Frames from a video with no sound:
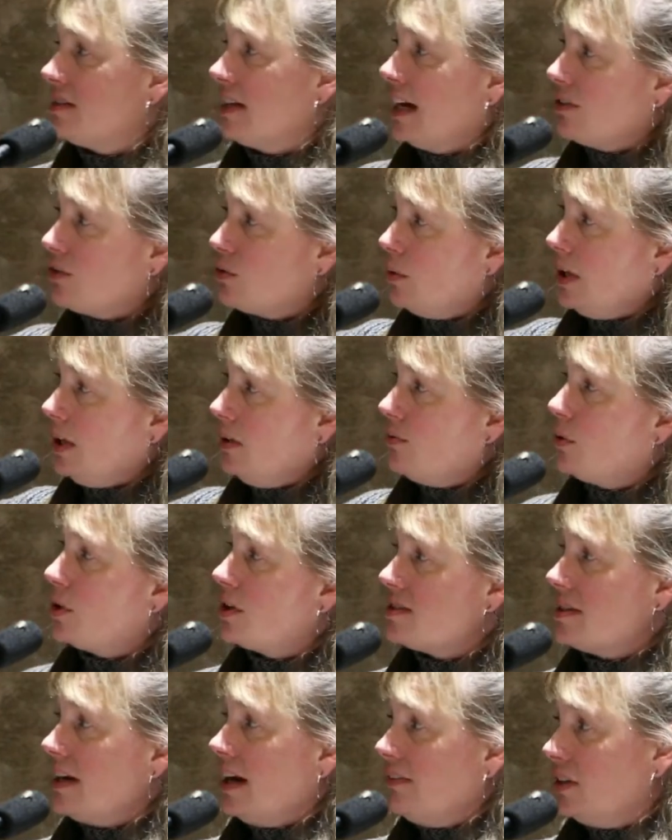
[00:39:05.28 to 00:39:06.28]
is that
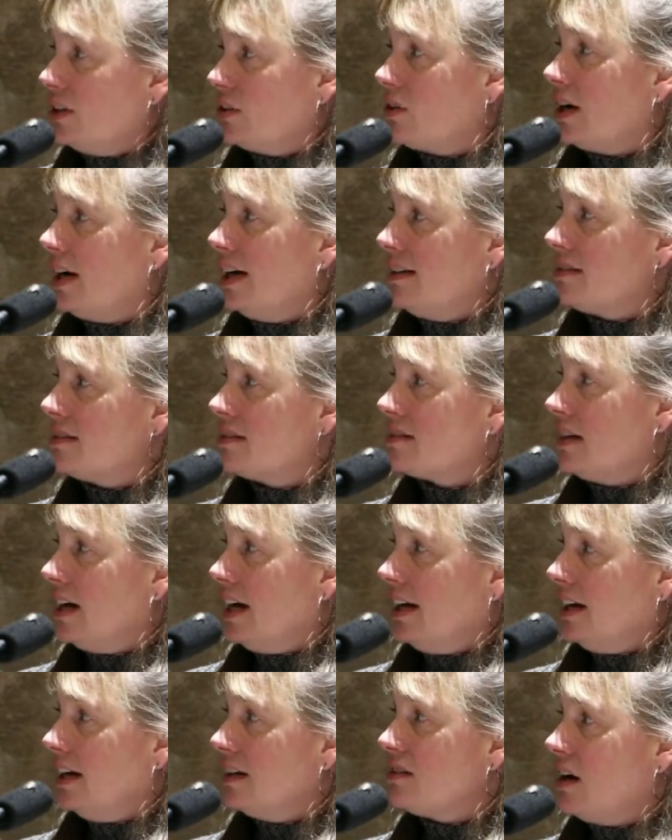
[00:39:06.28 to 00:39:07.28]
24/7 crisis
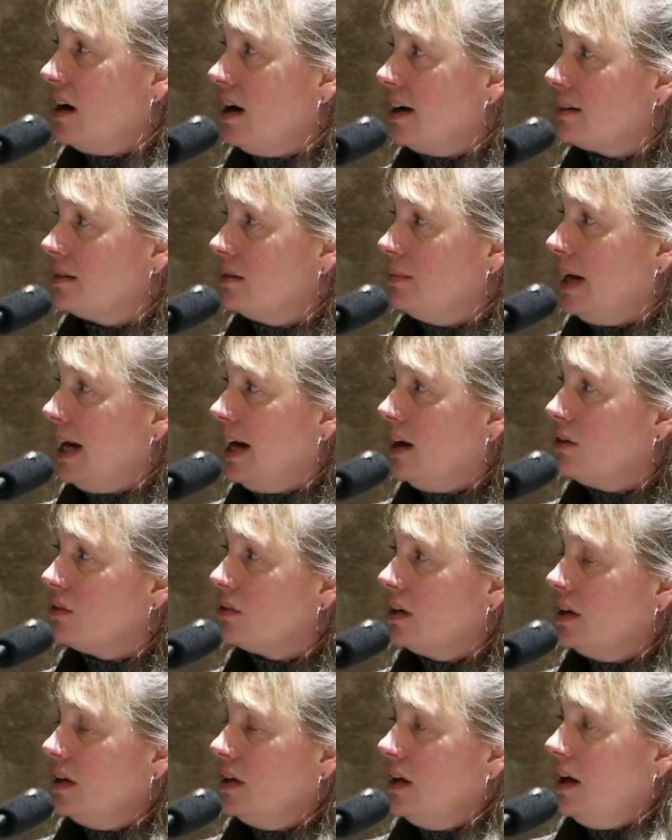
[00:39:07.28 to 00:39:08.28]
line I talked
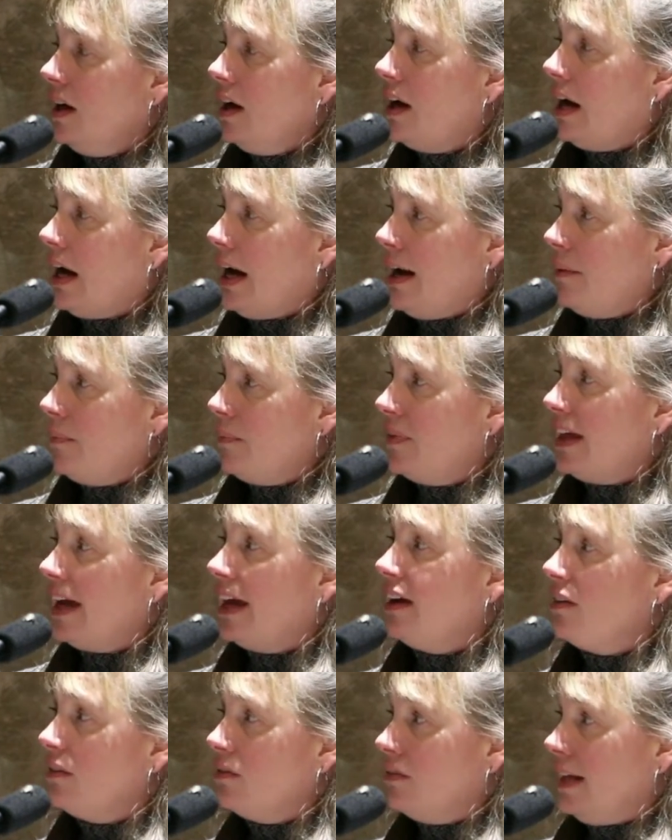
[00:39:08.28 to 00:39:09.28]
about.
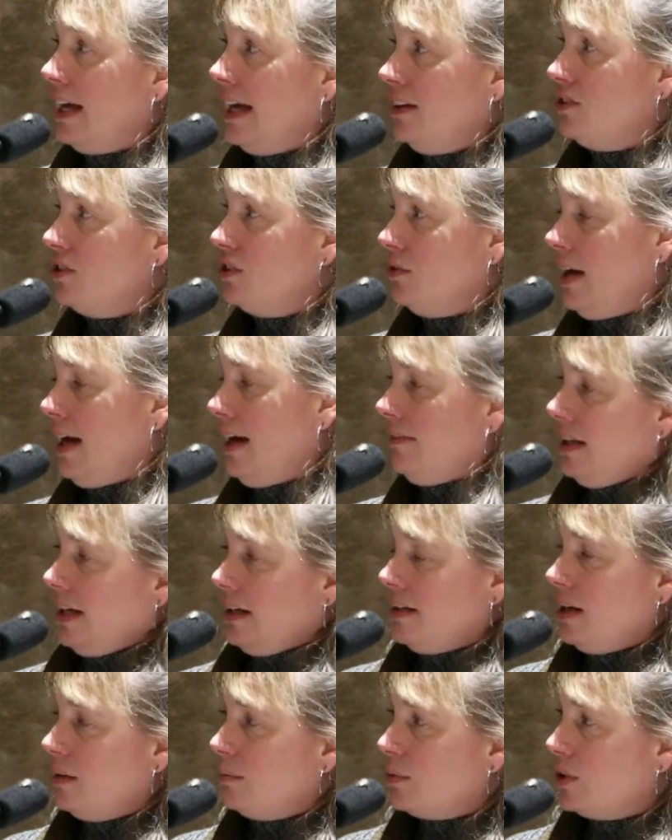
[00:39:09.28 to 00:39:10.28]
They do have
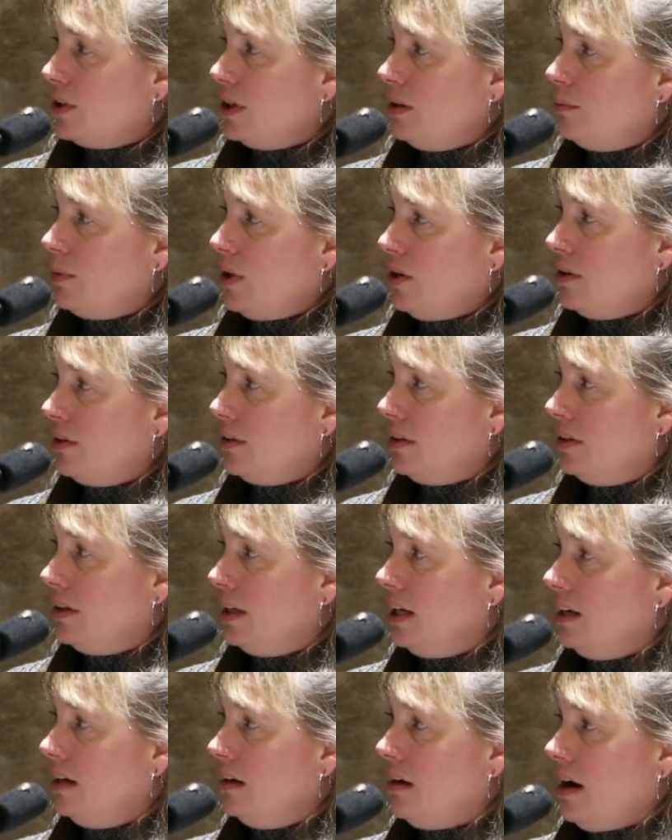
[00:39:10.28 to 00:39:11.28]
that number at both
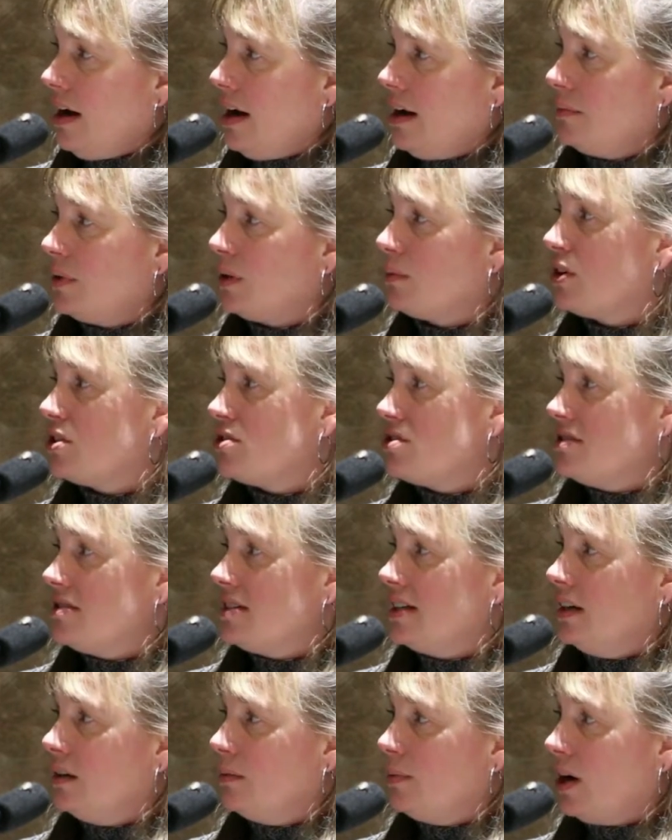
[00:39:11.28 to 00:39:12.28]
the
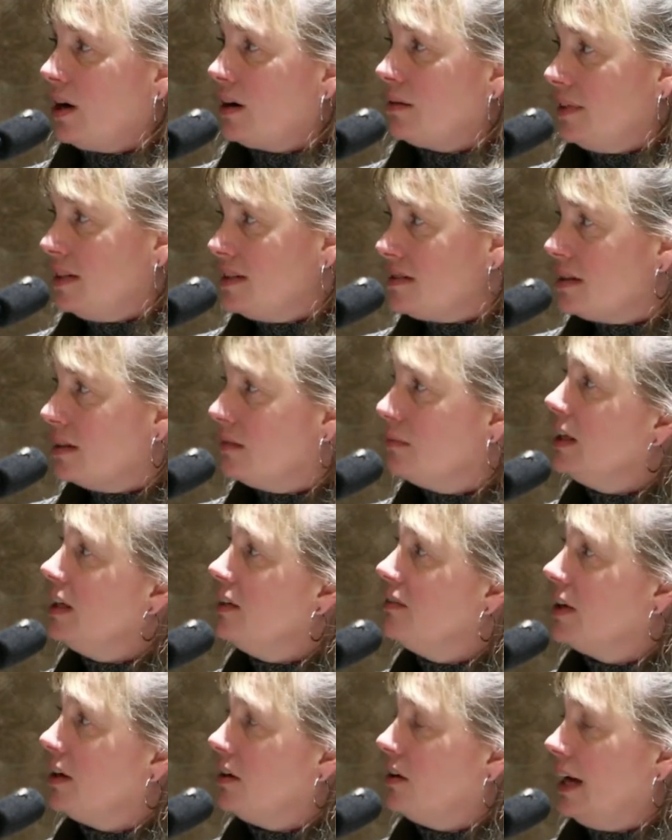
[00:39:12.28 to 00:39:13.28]
emergency departments in
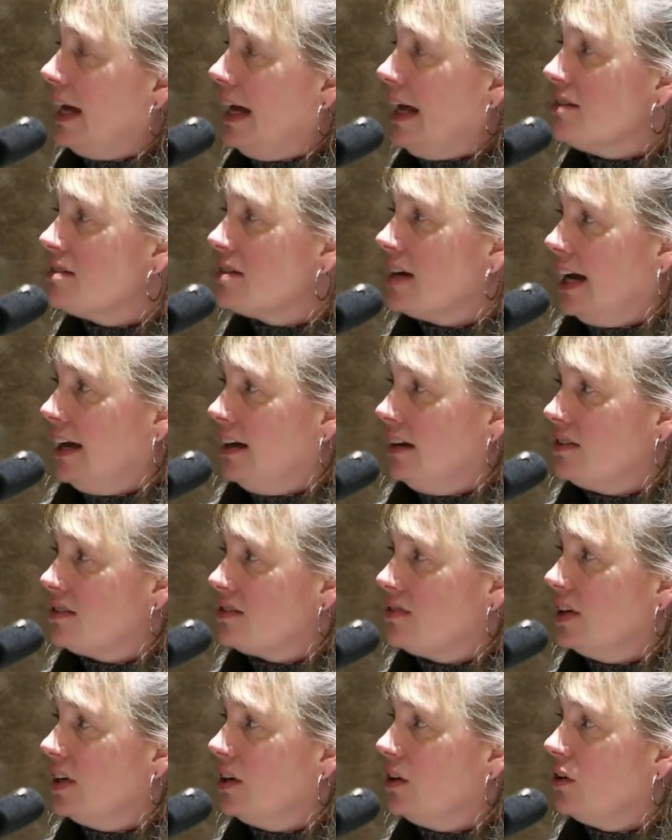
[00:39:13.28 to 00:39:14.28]
Meadville and
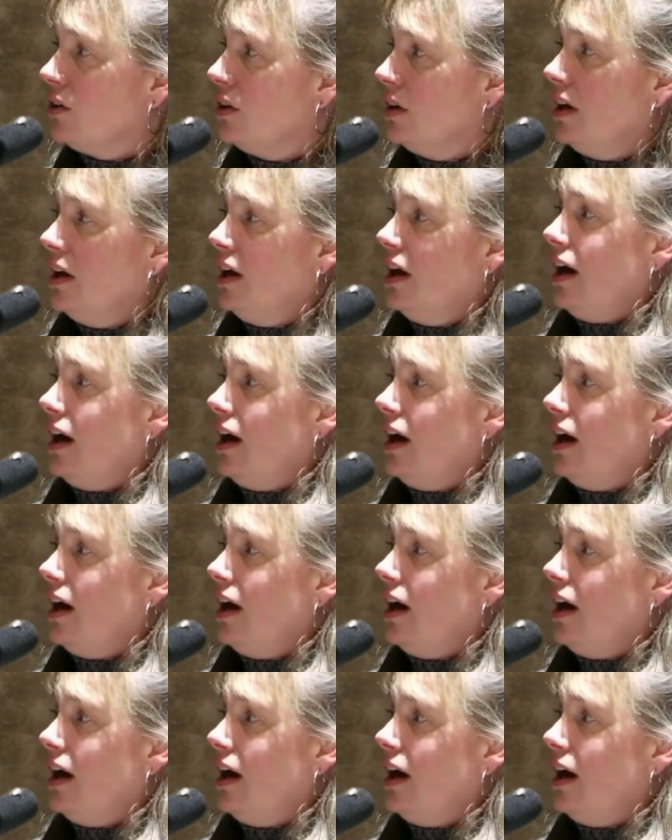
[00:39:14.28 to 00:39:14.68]
Titusville.